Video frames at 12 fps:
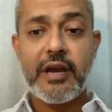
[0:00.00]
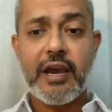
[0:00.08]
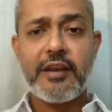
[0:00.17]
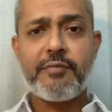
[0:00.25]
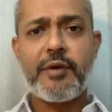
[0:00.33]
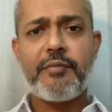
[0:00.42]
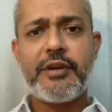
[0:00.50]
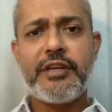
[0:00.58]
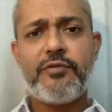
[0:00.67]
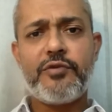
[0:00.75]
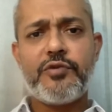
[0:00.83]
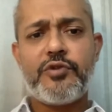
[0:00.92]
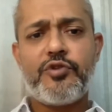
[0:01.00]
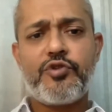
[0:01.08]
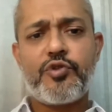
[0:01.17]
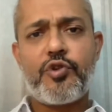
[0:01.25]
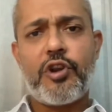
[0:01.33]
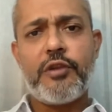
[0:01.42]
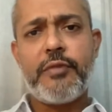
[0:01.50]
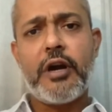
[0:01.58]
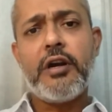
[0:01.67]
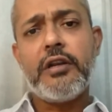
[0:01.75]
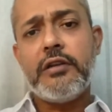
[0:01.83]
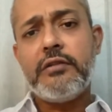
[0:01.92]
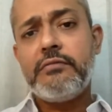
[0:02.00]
I remember he used to call him uncle.